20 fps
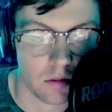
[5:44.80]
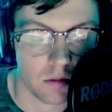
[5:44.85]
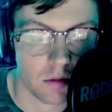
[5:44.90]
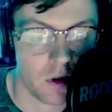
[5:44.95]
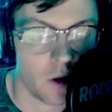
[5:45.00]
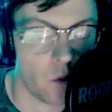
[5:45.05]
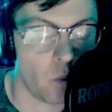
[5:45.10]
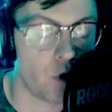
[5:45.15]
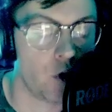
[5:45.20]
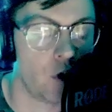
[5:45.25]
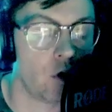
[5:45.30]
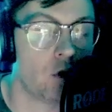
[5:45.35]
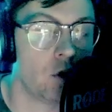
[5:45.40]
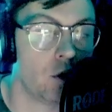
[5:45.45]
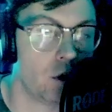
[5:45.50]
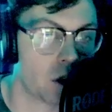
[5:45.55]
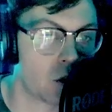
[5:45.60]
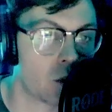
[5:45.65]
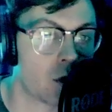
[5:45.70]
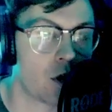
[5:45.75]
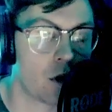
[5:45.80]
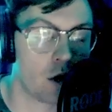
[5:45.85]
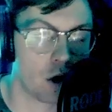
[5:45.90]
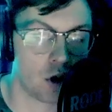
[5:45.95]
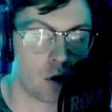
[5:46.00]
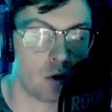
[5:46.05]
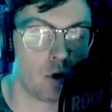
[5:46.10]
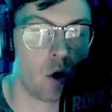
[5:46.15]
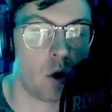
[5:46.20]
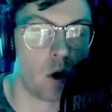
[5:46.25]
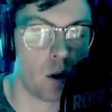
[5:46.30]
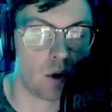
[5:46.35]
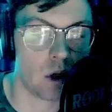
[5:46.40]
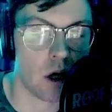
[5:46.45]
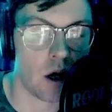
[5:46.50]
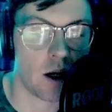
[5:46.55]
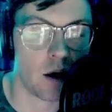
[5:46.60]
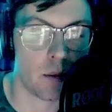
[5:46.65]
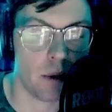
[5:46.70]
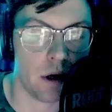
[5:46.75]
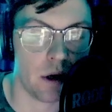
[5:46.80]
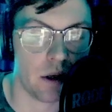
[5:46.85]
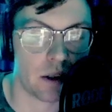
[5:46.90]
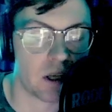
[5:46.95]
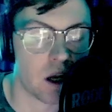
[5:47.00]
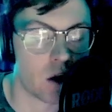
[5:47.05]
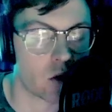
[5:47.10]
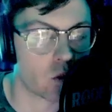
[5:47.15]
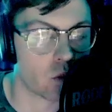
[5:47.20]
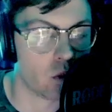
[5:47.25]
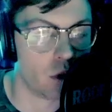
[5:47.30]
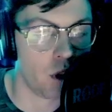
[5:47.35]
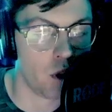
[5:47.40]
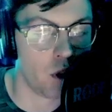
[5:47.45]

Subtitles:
And when you do this with yours, you'll know what I'm talking about. It sounds really